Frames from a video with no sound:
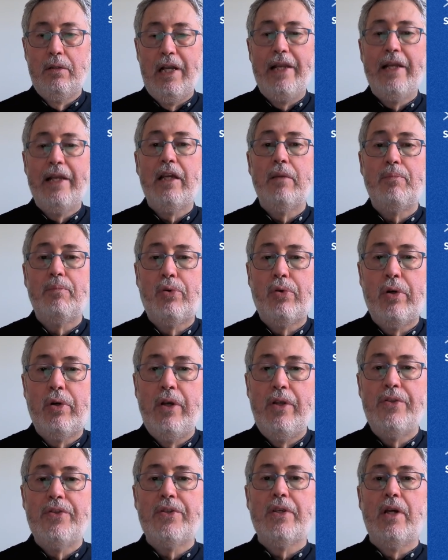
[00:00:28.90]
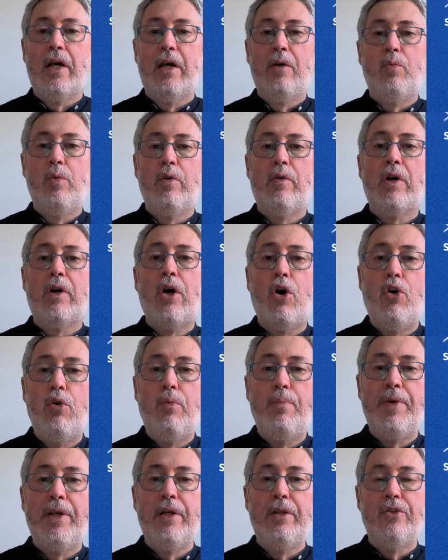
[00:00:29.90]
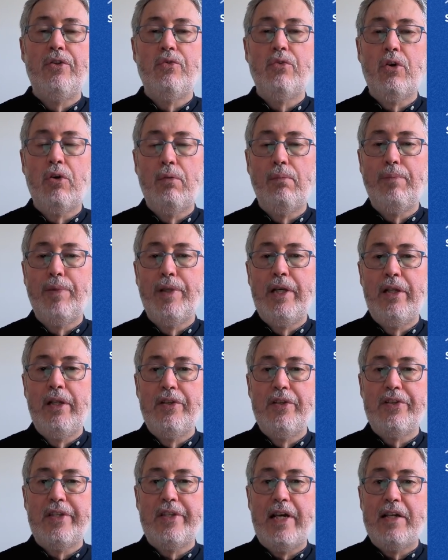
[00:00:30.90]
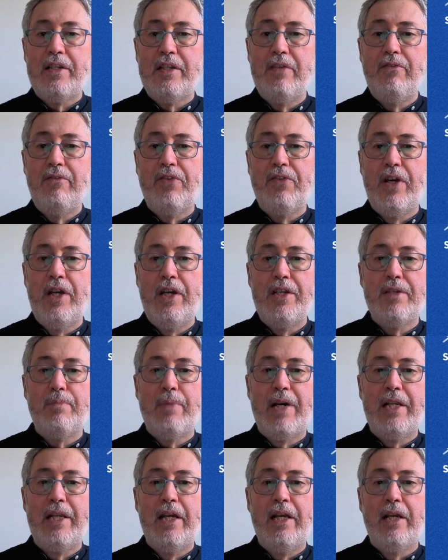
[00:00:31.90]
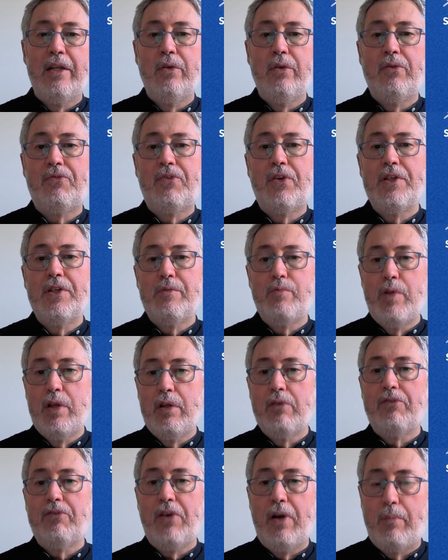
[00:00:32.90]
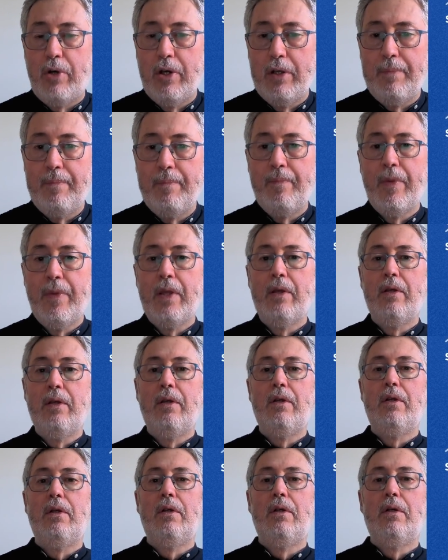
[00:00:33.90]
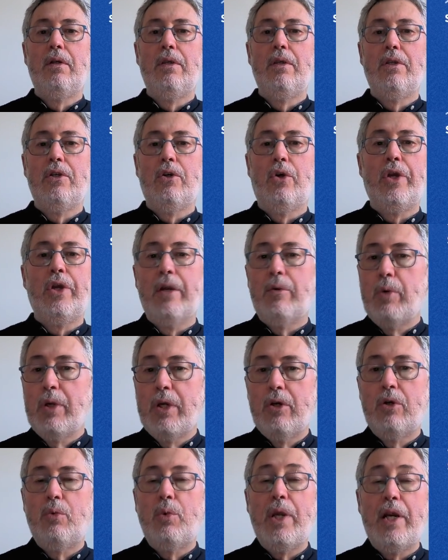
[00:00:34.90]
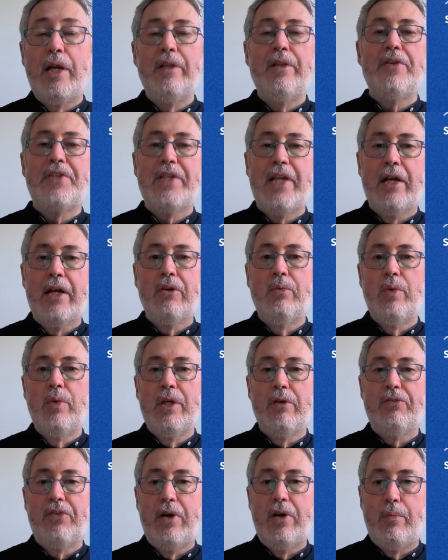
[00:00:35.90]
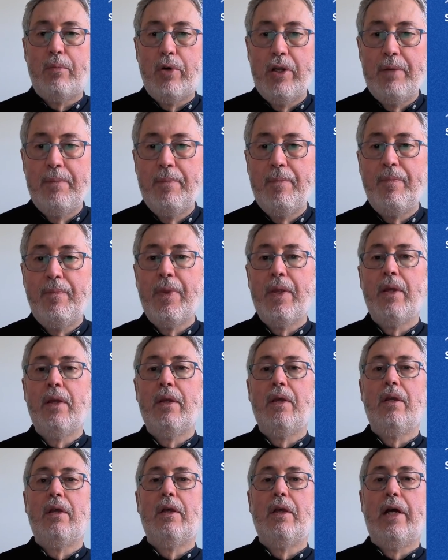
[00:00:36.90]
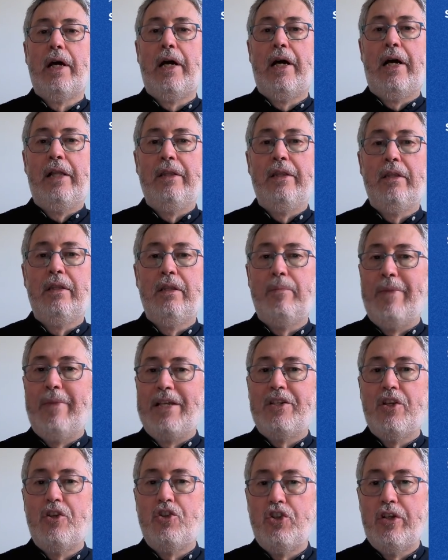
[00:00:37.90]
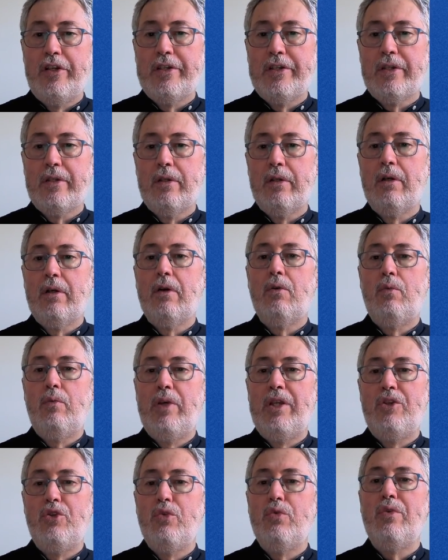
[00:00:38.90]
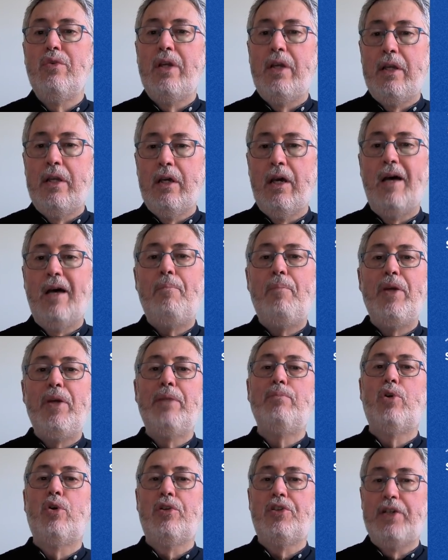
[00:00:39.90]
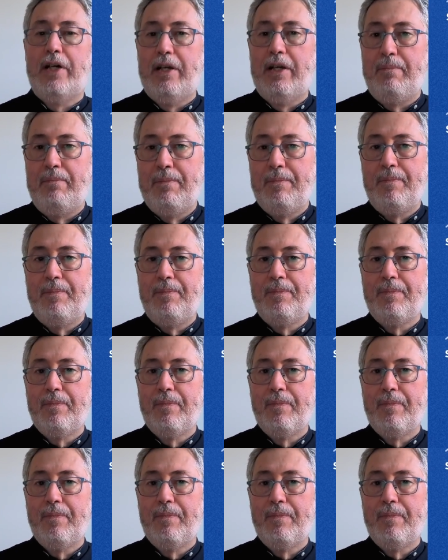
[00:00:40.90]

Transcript: delicate points, and we were hoping to complete this testing phase by the end of the first week of February. So here we go, we are in the second week of February, and the message is we do need a bit more time.